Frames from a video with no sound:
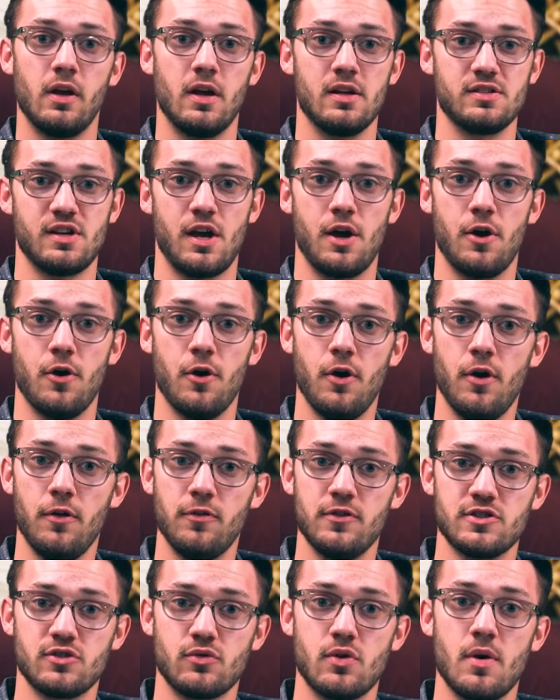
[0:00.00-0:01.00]
As I heard
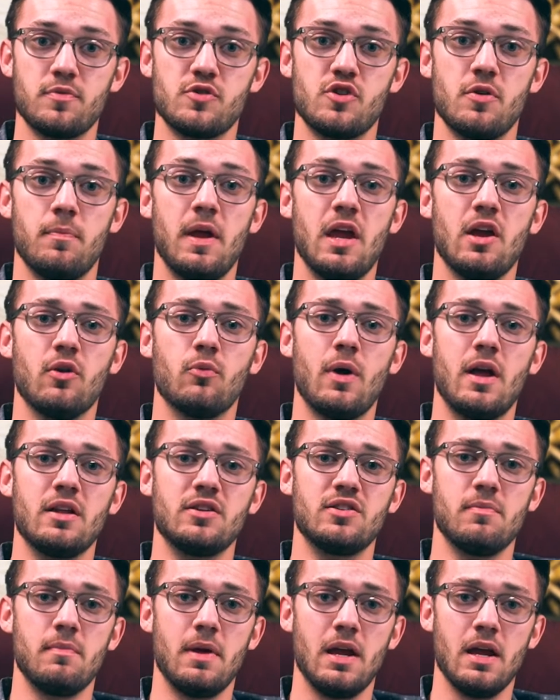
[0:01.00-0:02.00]
the scripture being
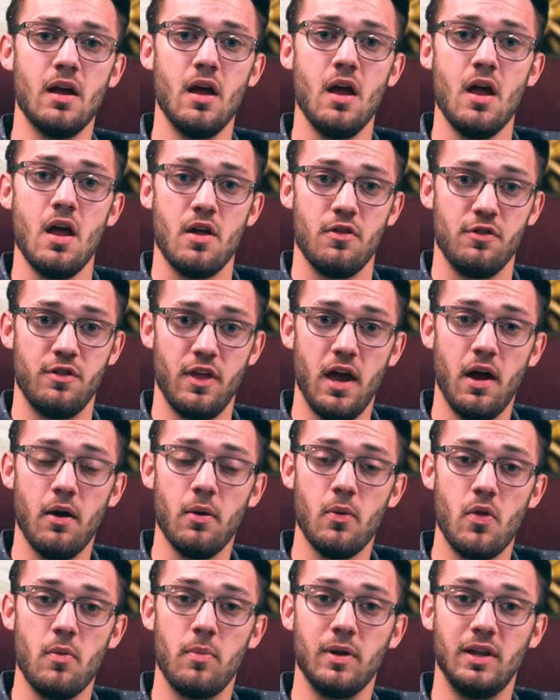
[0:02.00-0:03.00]
read to me
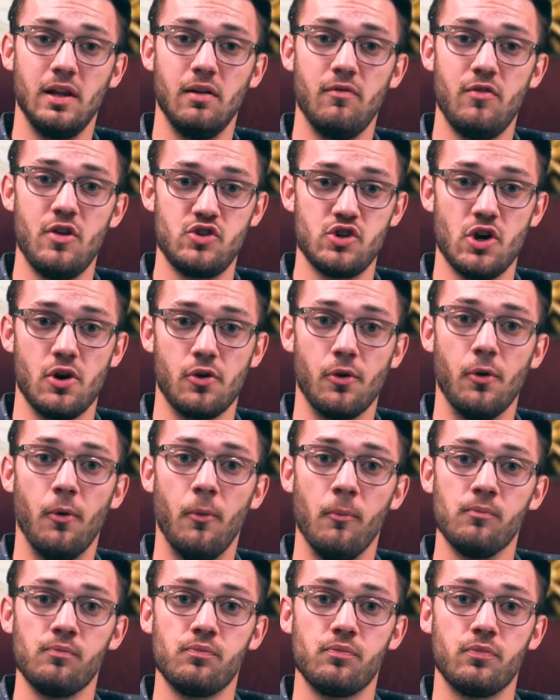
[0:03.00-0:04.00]
there in the middle of the
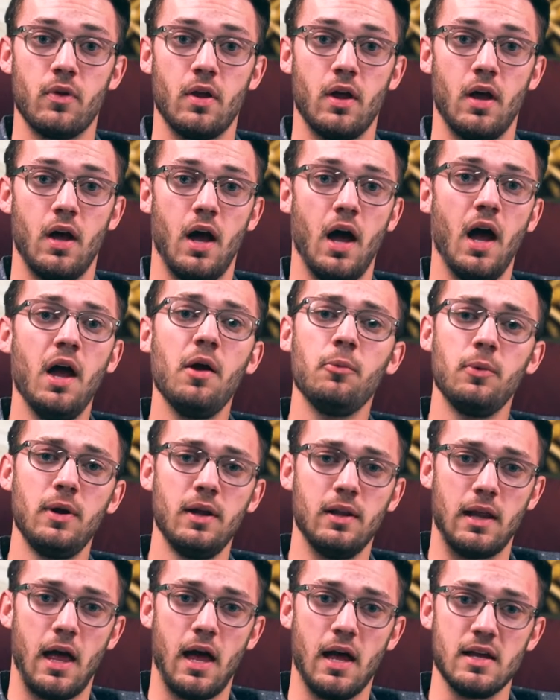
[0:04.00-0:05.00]
jungle, I
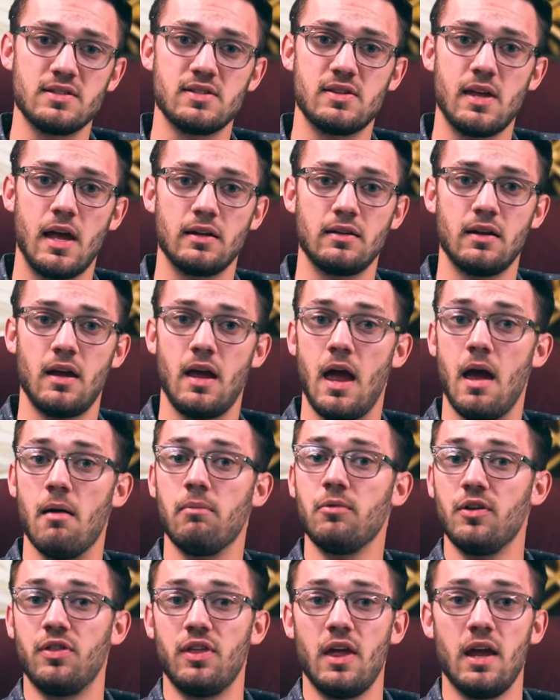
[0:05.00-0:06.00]
realized that
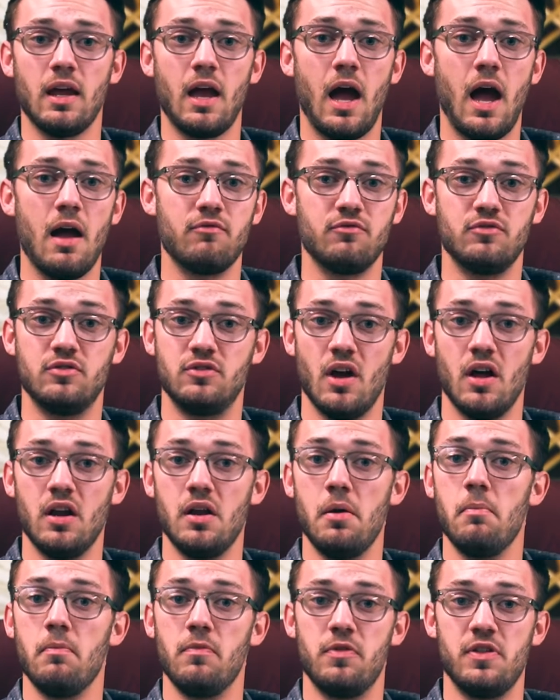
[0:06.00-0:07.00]
everything I've done
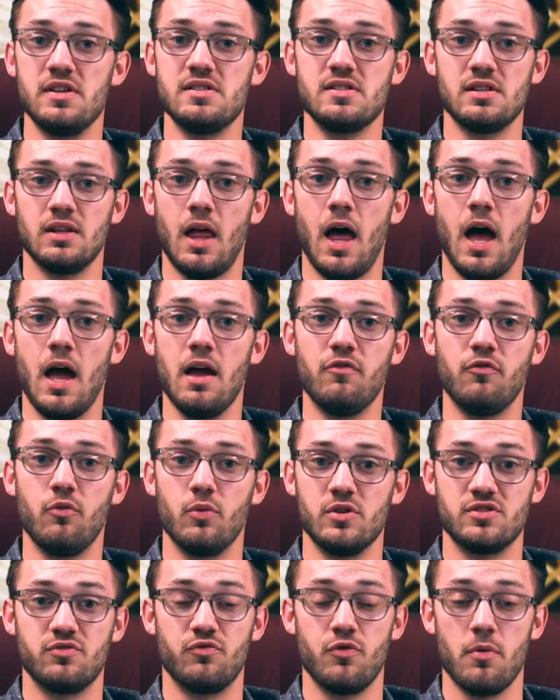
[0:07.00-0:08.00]
in this life
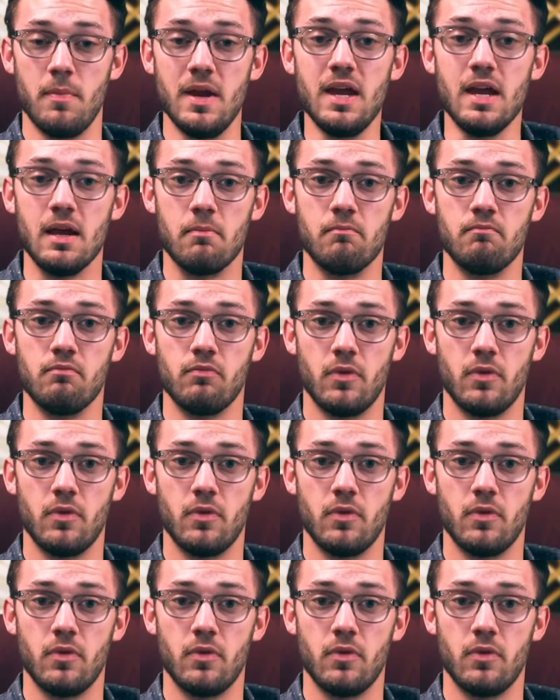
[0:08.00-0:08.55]
was for me